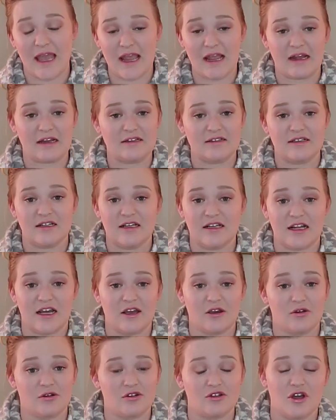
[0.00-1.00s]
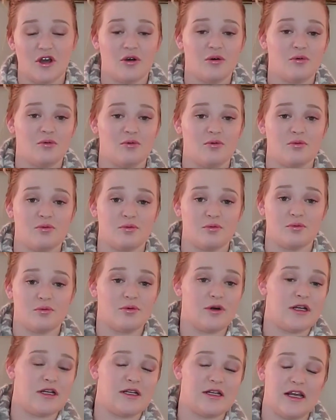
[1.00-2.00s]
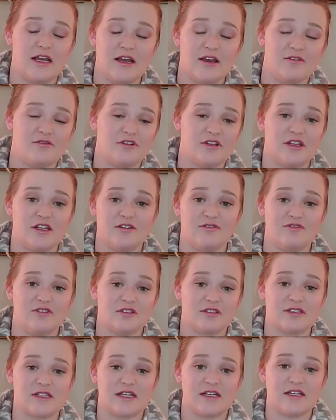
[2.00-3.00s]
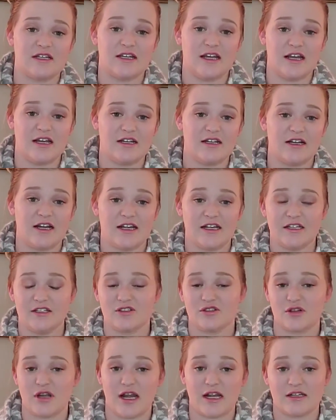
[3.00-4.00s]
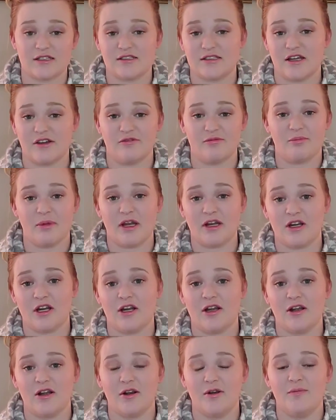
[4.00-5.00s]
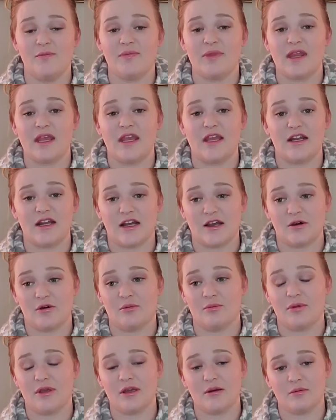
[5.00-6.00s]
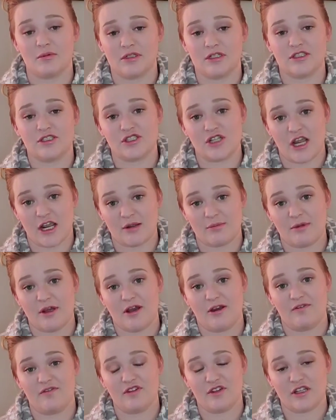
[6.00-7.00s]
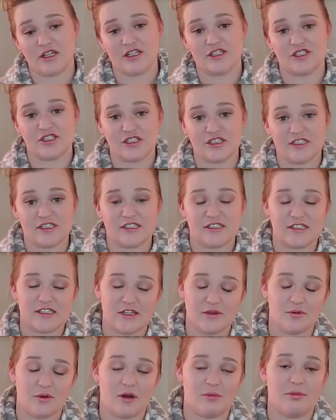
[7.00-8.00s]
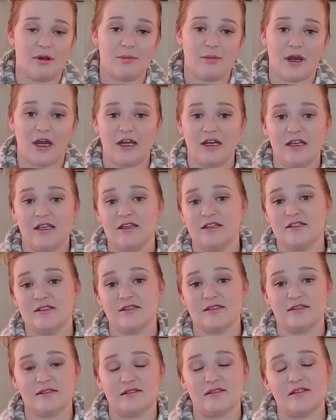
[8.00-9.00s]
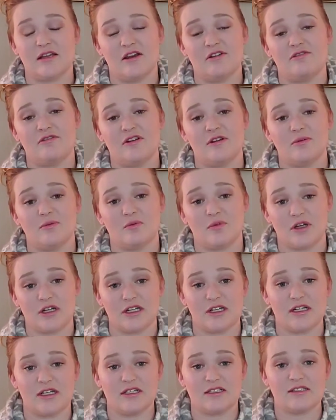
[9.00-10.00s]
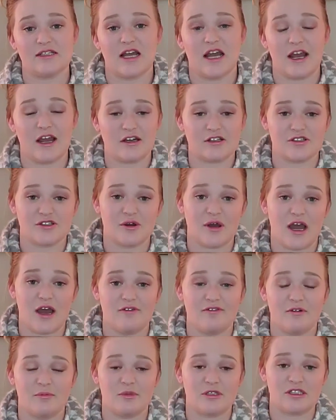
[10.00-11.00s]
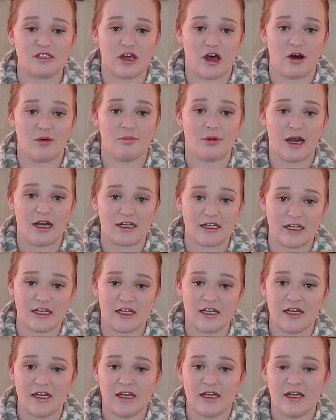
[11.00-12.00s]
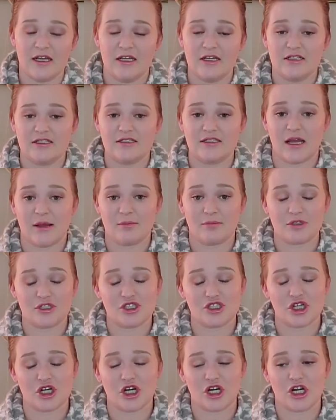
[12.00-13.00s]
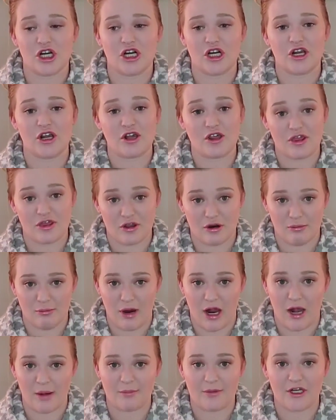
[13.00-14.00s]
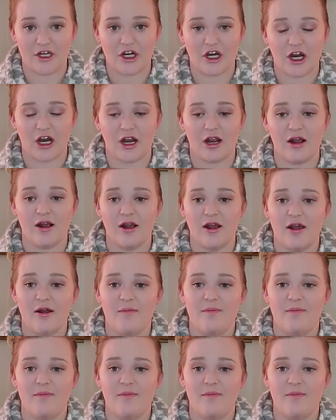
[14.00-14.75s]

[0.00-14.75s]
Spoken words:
can, and I'll know what everything feels like again, and I can track stuff better. And I will be able to track my ovulation to see where my body is and stuff and what it is. I also have a basal body temperature thermometer,